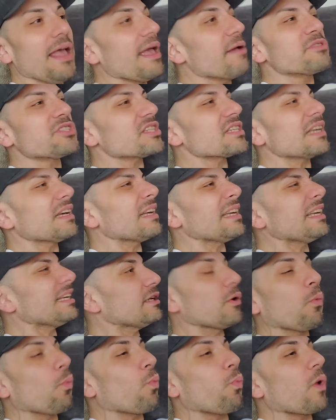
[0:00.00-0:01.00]
it was just,
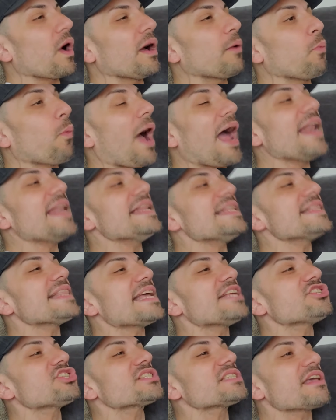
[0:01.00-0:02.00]
why didn't
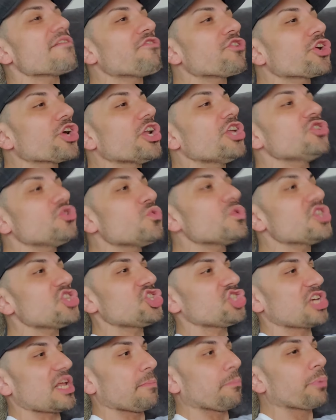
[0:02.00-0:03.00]
they just, if you're going to do this
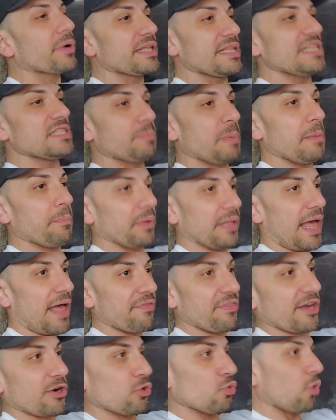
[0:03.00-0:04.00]
shit and bring these people out
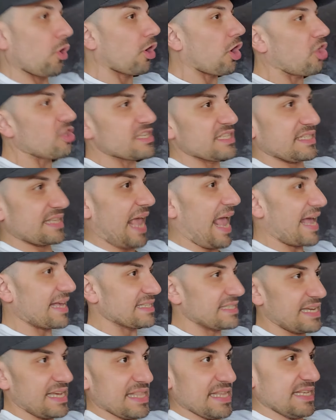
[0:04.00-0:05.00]
there who are all
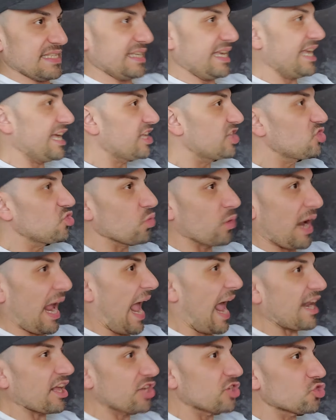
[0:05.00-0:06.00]
sassy and these kids who are
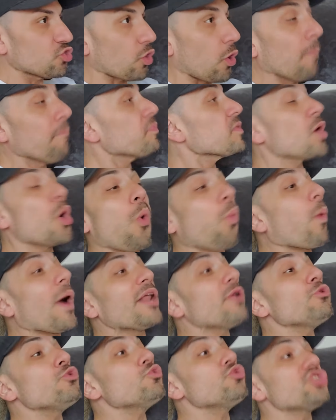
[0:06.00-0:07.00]
out of control, why
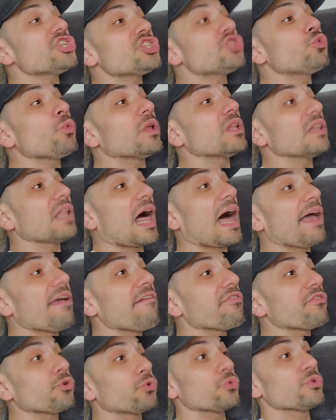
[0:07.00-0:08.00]
don't you just do a
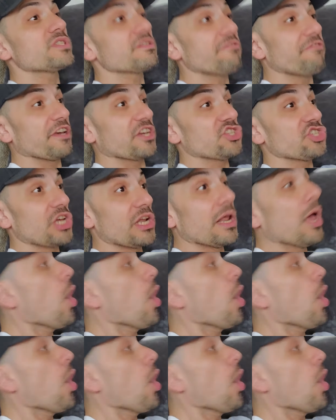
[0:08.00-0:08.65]
live crucifixion?